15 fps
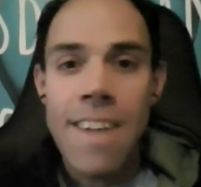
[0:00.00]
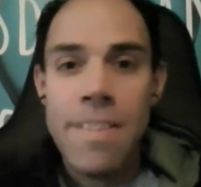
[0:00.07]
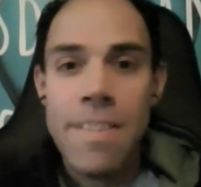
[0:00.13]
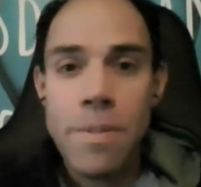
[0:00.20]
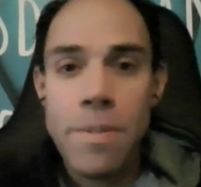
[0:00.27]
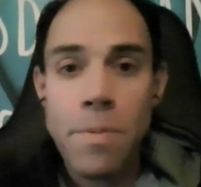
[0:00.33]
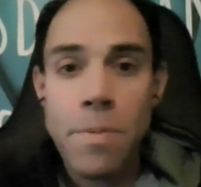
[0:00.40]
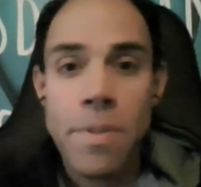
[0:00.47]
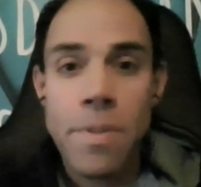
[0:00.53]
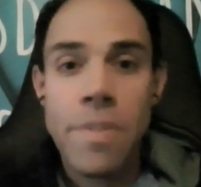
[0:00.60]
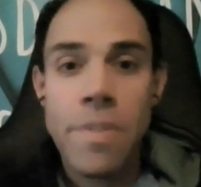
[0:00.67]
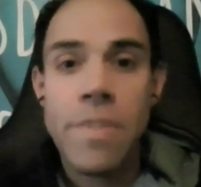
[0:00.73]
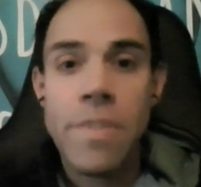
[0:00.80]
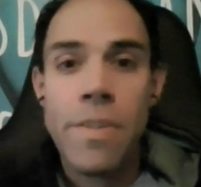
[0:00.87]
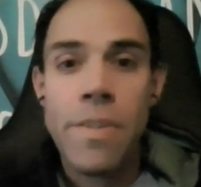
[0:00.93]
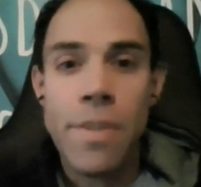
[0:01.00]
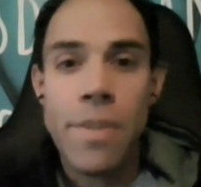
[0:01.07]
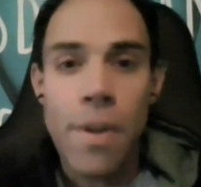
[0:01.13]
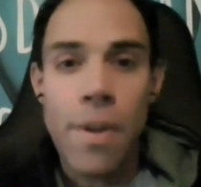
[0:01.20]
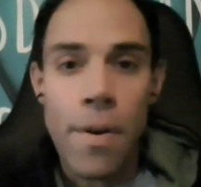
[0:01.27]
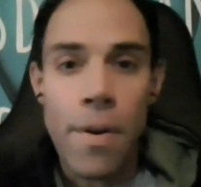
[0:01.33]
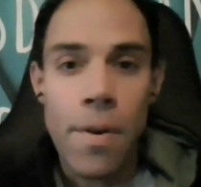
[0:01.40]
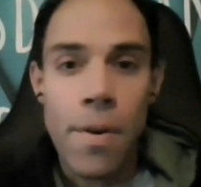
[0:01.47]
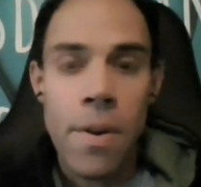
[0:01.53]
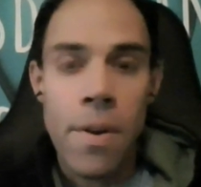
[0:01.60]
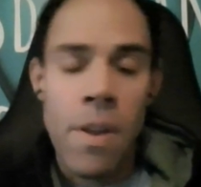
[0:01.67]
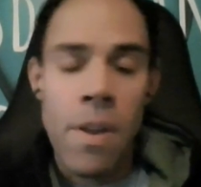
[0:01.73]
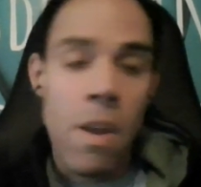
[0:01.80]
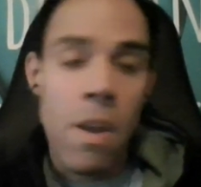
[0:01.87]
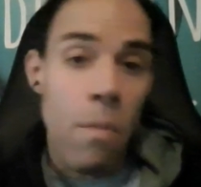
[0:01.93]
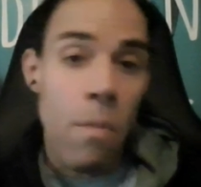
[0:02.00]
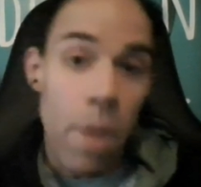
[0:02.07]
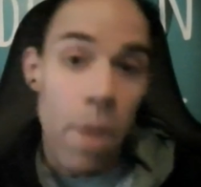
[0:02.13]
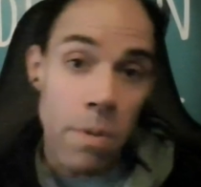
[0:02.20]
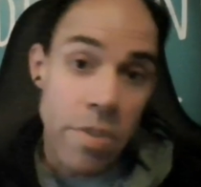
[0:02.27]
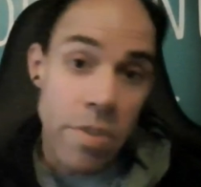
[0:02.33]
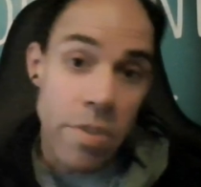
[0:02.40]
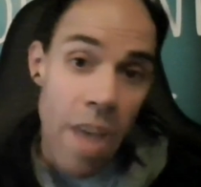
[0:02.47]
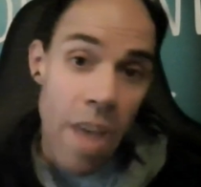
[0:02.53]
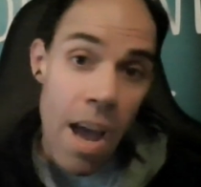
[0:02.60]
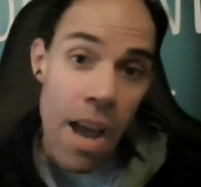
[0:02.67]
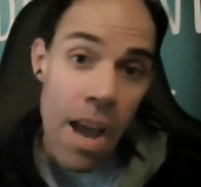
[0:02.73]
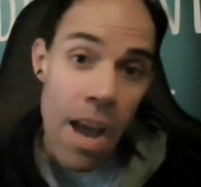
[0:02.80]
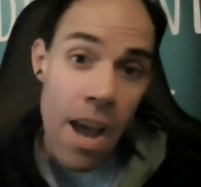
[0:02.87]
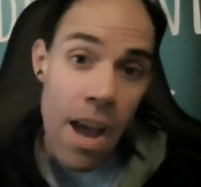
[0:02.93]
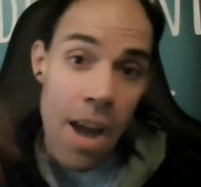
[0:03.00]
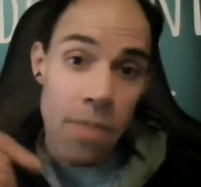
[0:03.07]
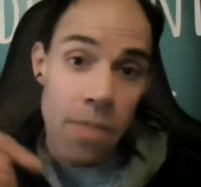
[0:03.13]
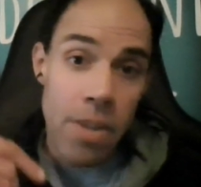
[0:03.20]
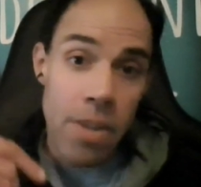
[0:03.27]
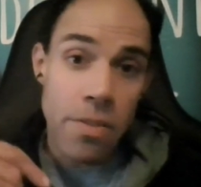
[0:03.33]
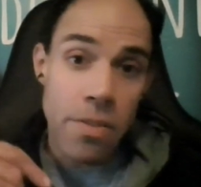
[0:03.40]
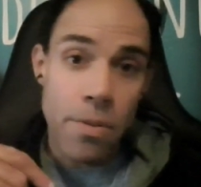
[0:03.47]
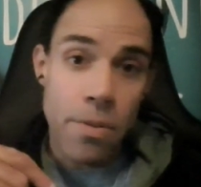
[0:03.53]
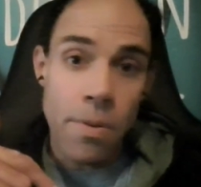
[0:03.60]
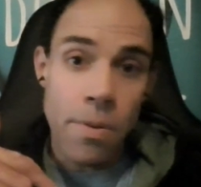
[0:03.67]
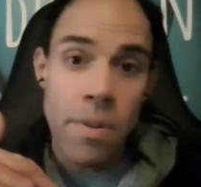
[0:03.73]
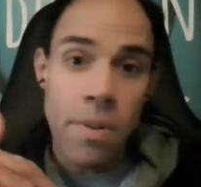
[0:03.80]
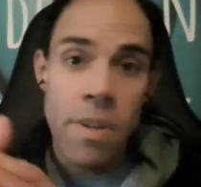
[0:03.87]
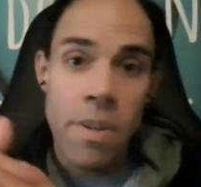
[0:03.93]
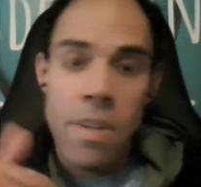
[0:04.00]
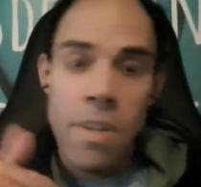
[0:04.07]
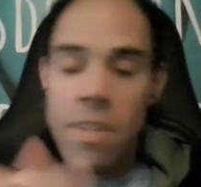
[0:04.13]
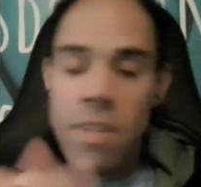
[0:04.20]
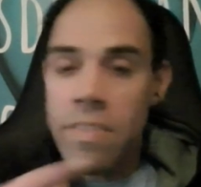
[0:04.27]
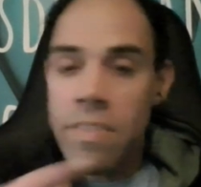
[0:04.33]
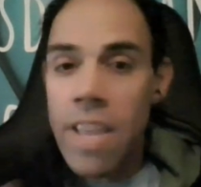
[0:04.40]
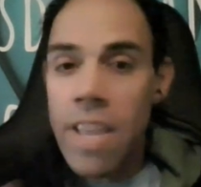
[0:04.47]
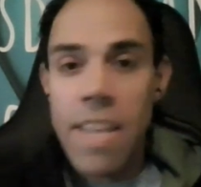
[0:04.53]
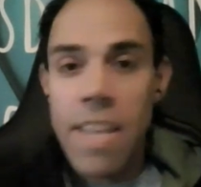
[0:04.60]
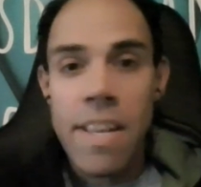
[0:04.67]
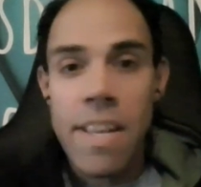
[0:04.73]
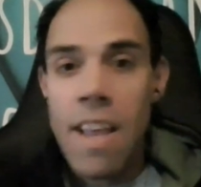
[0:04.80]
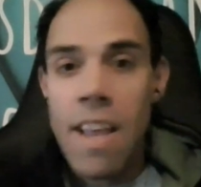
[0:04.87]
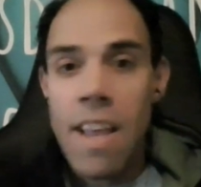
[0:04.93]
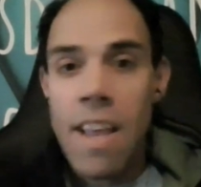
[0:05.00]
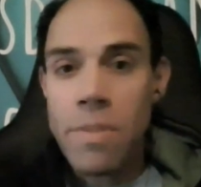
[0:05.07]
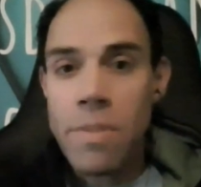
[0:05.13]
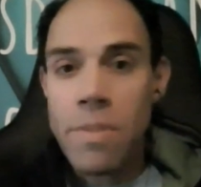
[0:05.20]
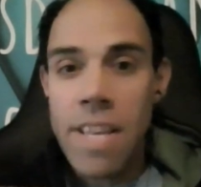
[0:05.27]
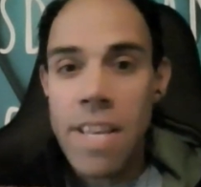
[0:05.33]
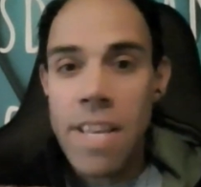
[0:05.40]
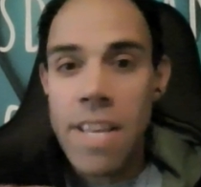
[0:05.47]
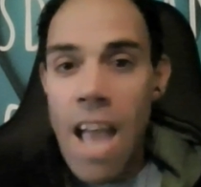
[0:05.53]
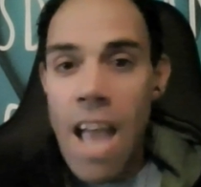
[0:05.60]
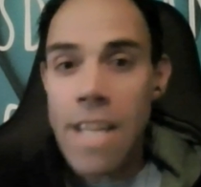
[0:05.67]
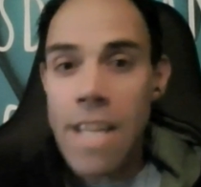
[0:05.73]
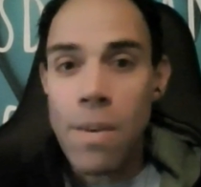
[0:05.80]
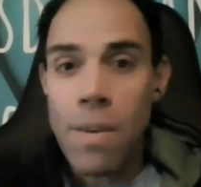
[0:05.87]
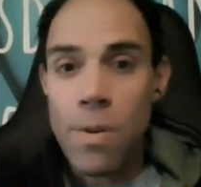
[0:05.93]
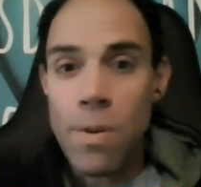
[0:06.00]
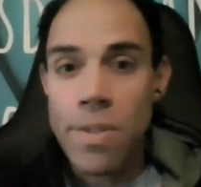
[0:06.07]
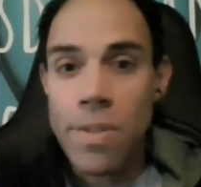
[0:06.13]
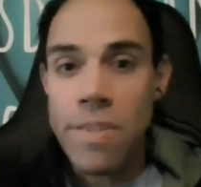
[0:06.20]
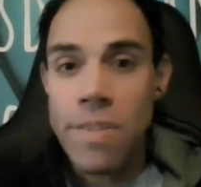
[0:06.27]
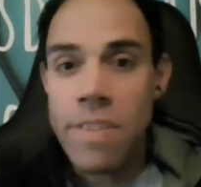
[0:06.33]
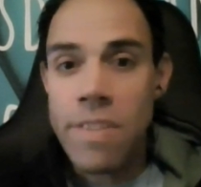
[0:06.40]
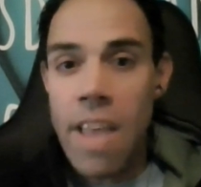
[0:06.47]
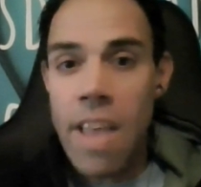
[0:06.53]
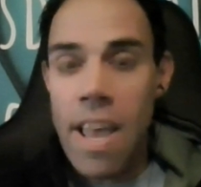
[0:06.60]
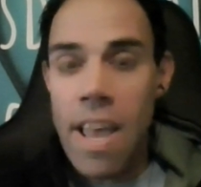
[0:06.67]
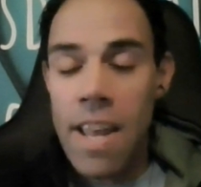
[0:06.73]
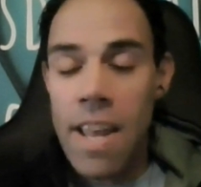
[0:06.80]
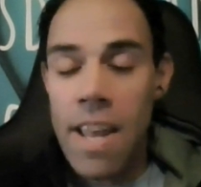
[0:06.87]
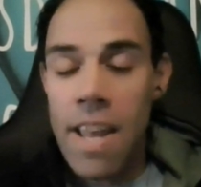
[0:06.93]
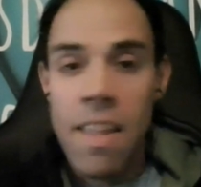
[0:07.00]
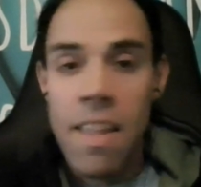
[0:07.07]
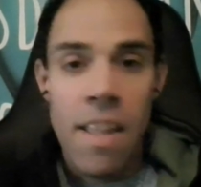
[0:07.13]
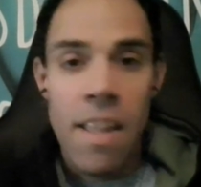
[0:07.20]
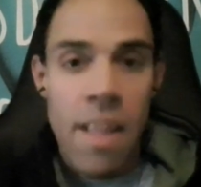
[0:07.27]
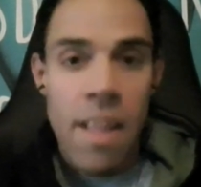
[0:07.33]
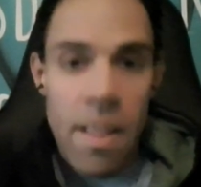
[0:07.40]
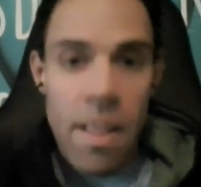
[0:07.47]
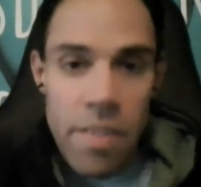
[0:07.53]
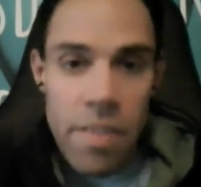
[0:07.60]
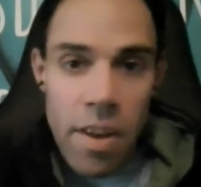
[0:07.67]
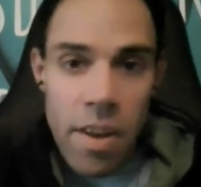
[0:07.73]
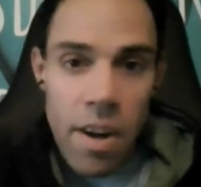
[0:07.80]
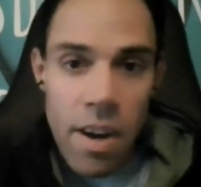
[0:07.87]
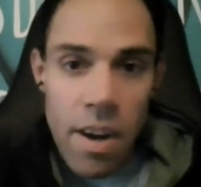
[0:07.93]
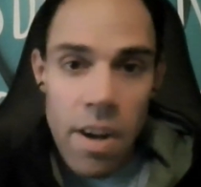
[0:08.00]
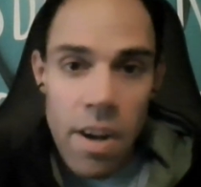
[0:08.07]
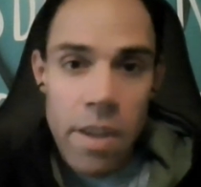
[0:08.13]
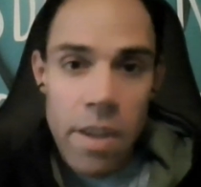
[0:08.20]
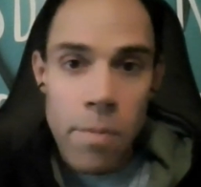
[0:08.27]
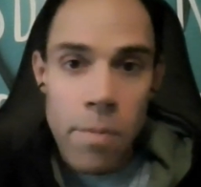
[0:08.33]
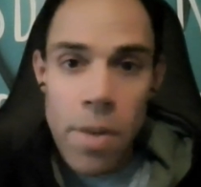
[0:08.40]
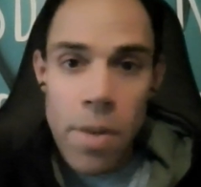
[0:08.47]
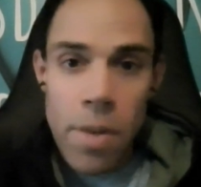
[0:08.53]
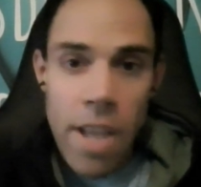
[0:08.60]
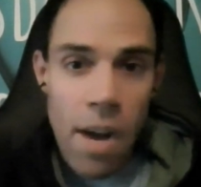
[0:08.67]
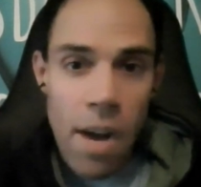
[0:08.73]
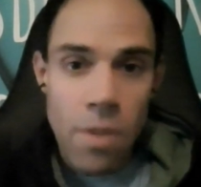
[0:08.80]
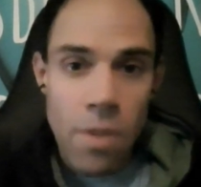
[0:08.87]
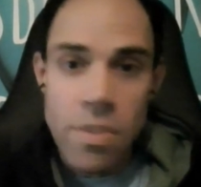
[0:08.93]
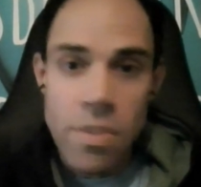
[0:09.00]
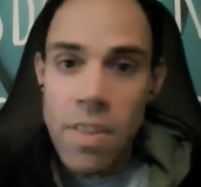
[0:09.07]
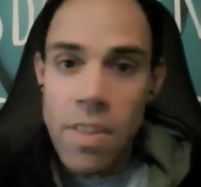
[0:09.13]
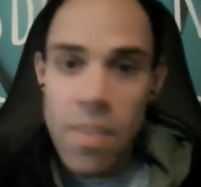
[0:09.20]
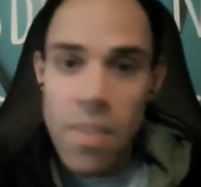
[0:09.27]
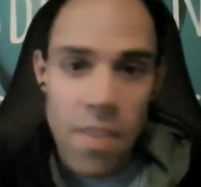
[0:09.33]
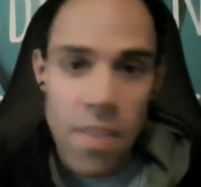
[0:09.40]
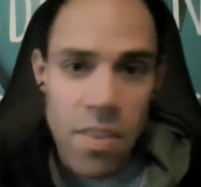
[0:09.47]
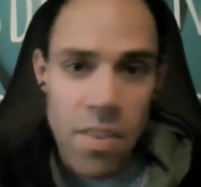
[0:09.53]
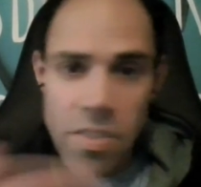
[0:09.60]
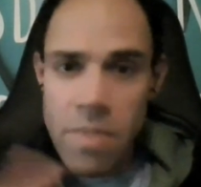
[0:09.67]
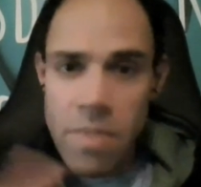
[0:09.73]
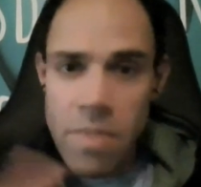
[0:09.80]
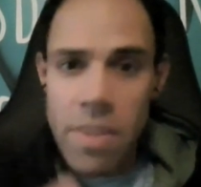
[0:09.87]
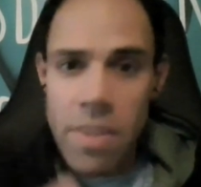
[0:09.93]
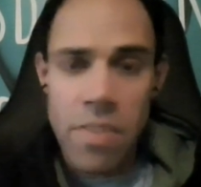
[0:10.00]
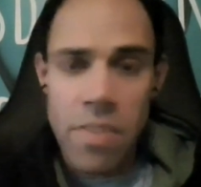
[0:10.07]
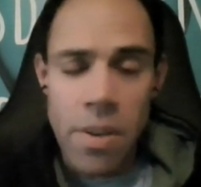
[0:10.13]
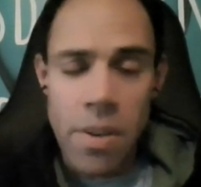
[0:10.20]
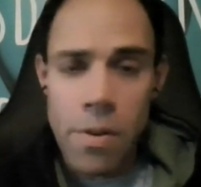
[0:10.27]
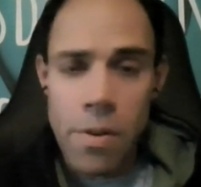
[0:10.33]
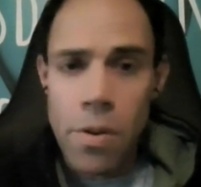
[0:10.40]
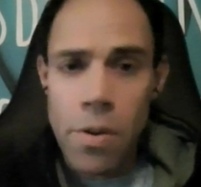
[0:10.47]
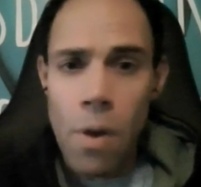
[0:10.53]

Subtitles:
This was, when I was out of high school, I was taking acting courses at the community college, and then the civic theater.